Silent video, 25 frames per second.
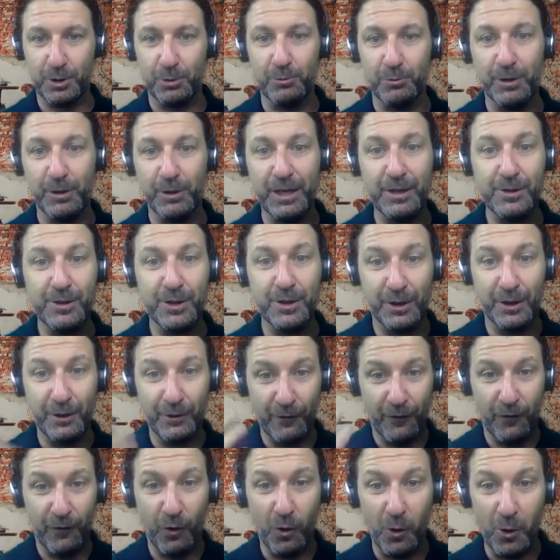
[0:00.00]
The reason
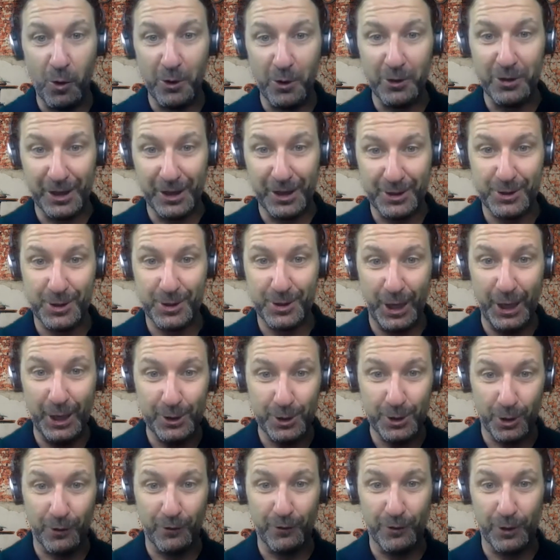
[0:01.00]
for this
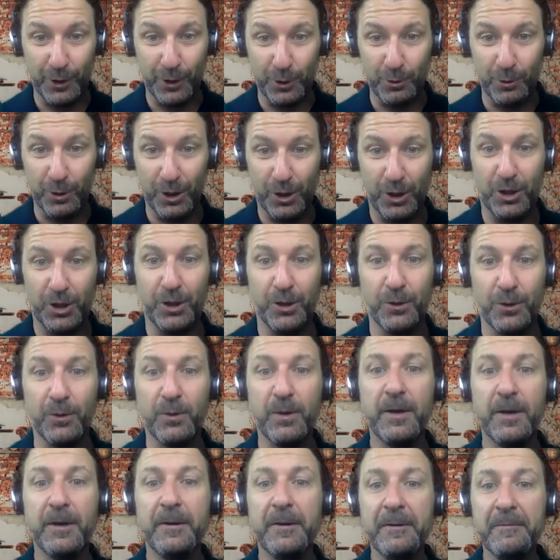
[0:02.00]
interview with you